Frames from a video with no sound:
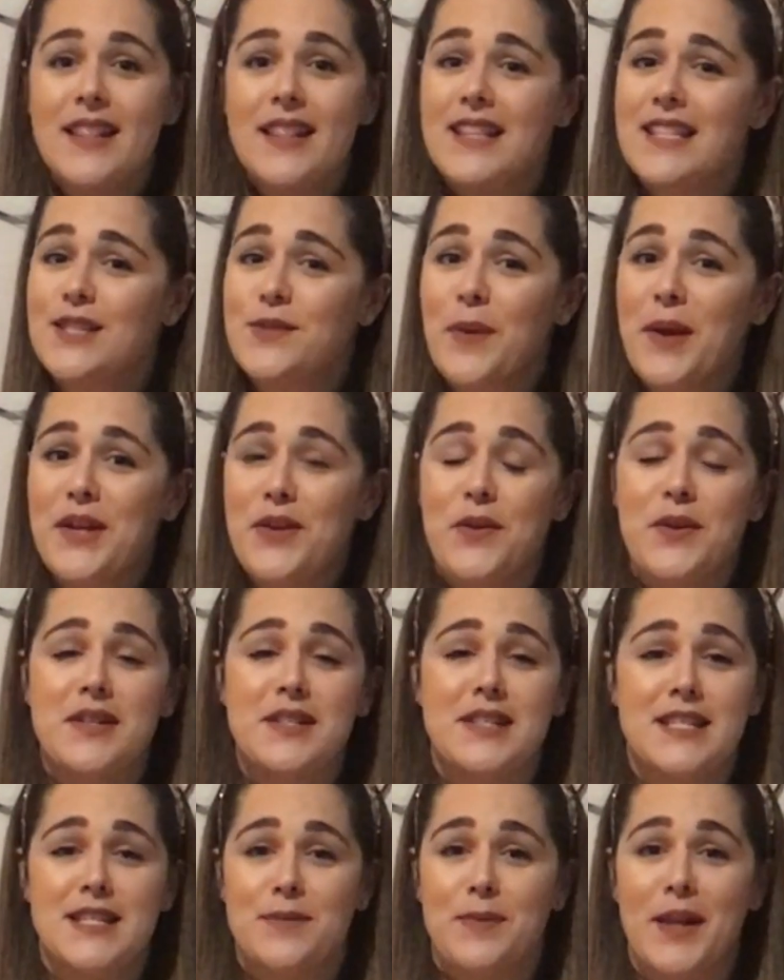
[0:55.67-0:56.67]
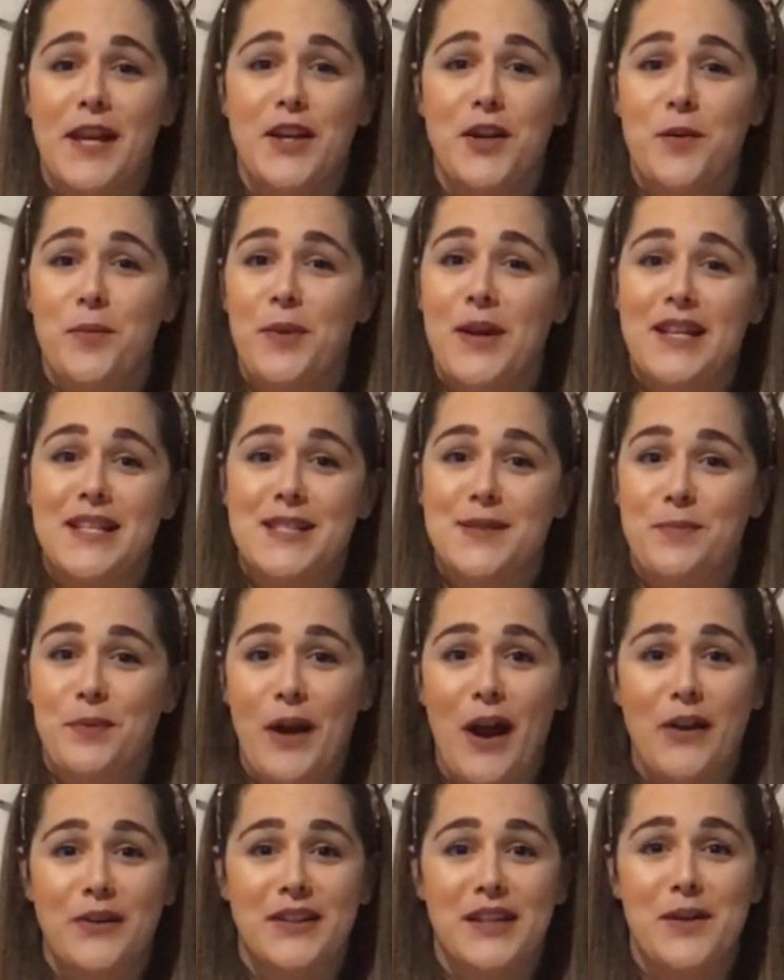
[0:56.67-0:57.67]
This way you can display your pins
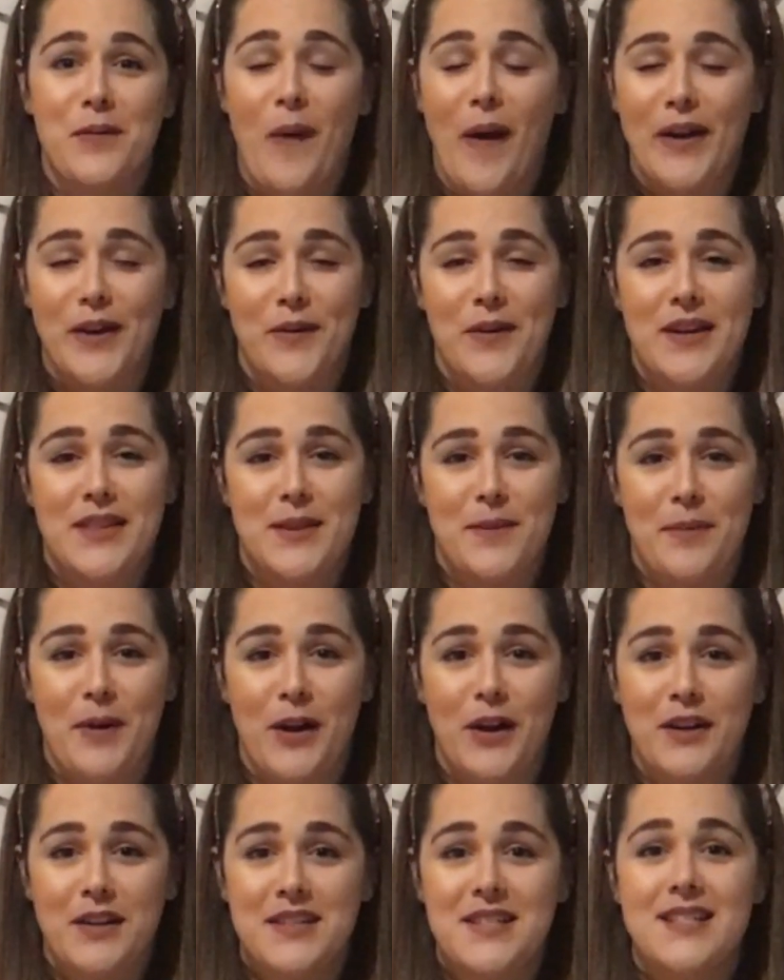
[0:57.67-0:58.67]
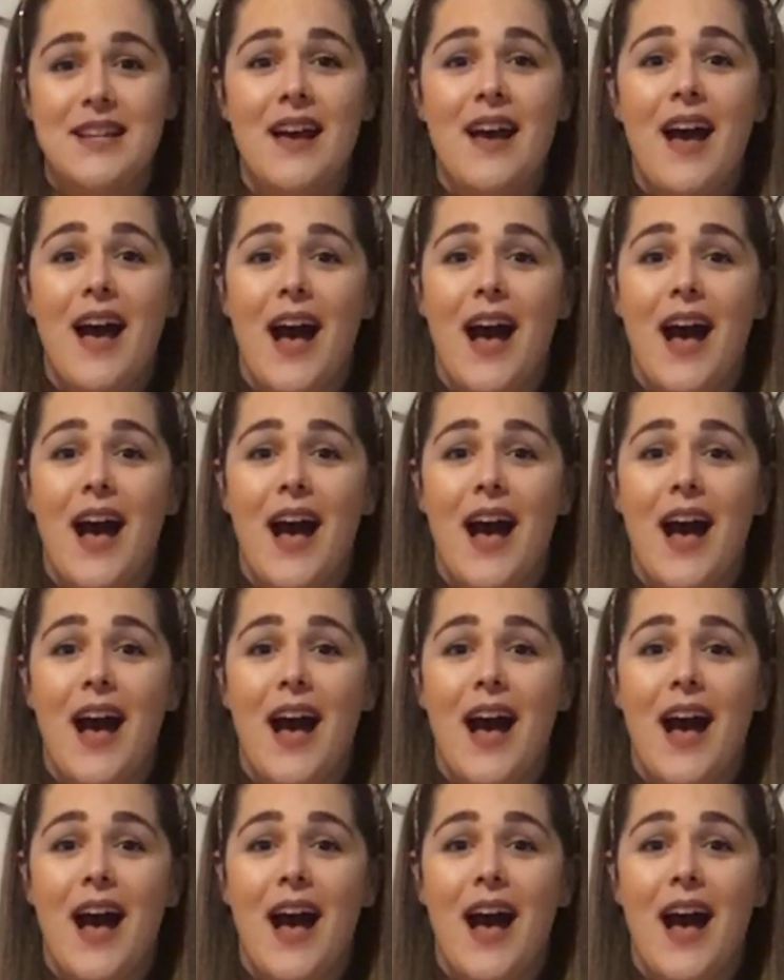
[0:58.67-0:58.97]
proudly while you're in the parks.